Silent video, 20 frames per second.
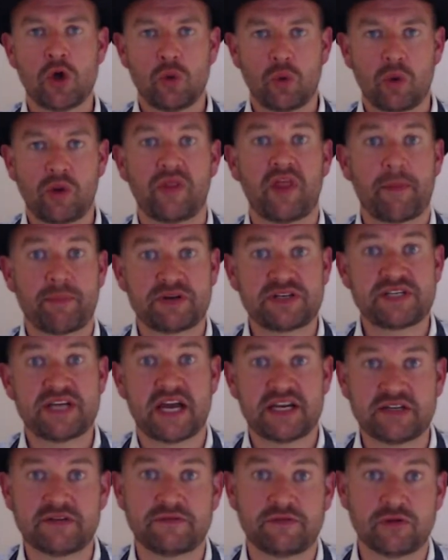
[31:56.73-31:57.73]
with their
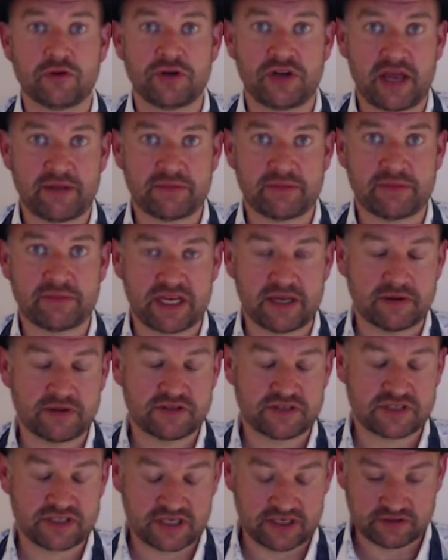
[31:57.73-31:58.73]
protected food name
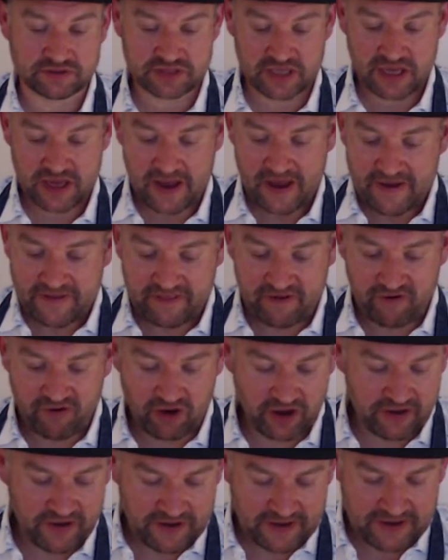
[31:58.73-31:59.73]
skills. There
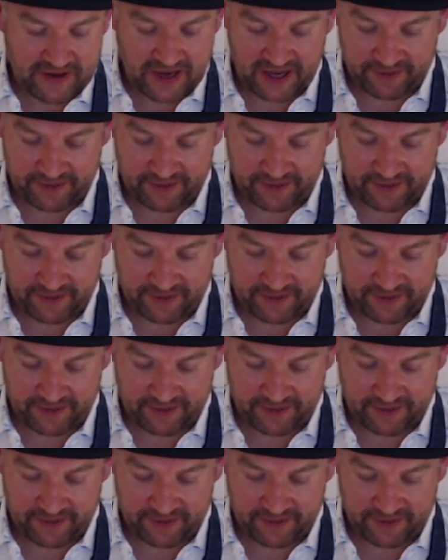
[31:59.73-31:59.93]
are